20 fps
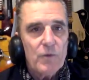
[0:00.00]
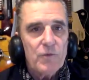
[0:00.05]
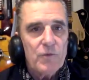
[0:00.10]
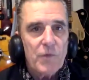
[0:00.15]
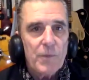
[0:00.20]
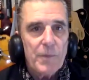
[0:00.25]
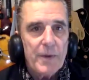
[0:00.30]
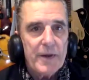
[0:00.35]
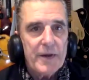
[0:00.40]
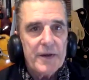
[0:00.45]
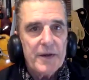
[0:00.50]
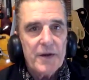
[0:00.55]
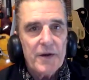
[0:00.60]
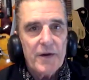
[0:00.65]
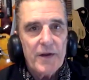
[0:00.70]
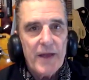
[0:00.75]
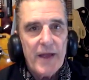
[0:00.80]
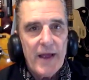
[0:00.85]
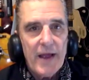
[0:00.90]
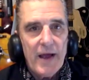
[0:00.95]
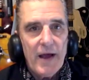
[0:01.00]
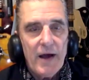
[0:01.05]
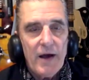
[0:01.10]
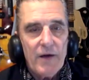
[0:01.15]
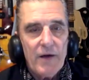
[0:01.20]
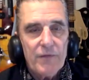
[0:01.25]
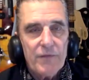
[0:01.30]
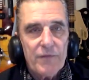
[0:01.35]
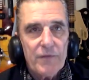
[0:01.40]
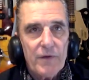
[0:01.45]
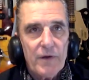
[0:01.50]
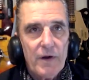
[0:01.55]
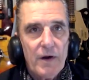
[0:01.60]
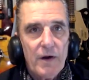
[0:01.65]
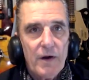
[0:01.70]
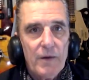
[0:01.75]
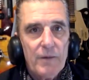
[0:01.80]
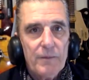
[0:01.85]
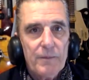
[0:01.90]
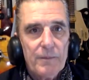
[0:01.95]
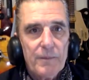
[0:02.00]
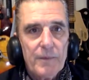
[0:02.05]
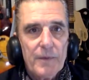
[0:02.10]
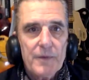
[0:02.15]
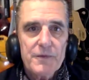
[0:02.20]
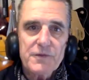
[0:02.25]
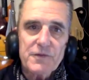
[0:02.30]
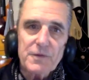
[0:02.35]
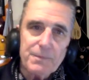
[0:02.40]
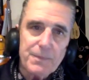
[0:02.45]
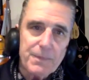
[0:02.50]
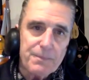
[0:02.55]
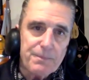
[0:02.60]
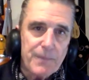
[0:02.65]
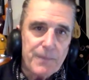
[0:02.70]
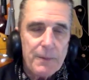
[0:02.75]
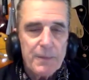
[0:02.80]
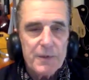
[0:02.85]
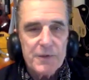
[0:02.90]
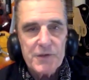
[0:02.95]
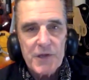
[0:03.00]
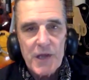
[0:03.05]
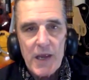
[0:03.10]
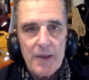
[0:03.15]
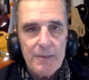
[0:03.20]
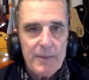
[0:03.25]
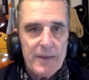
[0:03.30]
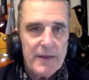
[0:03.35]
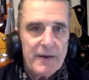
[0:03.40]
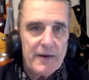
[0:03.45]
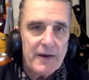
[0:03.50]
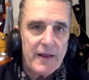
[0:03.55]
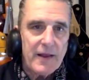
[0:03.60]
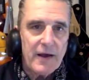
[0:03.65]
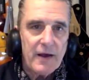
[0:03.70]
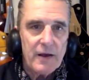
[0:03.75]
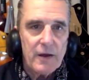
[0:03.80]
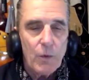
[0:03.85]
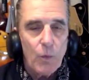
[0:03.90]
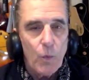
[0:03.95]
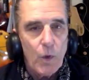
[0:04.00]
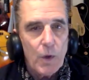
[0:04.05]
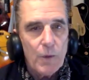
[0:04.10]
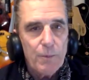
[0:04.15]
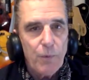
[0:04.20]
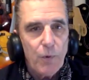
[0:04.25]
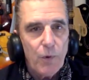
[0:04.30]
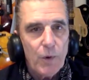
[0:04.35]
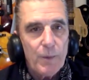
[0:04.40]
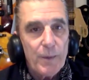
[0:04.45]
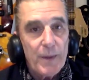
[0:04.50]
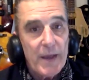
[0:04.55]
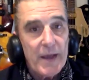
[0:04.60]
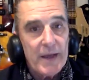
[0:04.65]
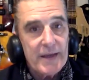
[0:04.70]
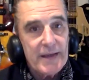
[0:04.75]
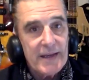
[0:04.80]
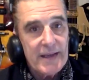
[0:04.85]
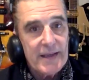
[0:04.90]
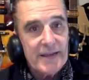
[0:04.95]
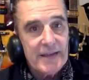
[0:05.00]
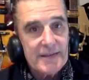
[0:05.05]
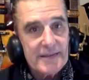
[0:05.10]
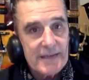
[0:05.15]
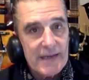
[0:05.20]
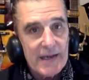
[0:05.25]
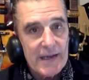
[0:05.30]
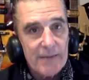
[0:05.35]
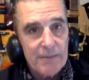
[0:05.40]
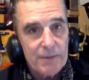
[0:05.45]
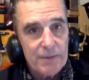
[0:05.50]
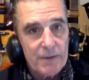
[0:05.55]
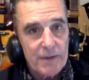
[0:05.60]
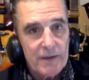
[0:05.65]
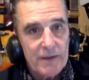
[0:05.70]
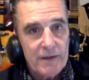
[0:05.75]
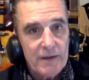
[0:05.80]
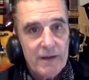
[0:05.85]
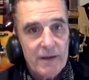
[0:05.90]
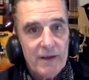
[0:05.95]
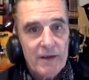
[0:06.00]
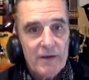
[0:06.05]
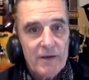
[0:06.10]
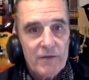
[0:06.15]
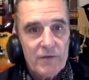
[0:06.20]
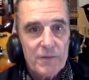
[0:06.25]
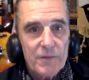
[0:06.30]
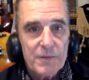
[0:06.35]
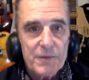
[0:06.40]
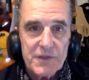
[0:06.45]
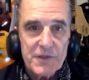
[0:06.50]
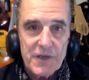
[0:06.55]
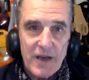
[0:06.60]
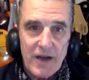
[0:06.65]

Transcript: for about a year and a half. And some members came in and out. At one point, we had Ken Tamplin from Shout.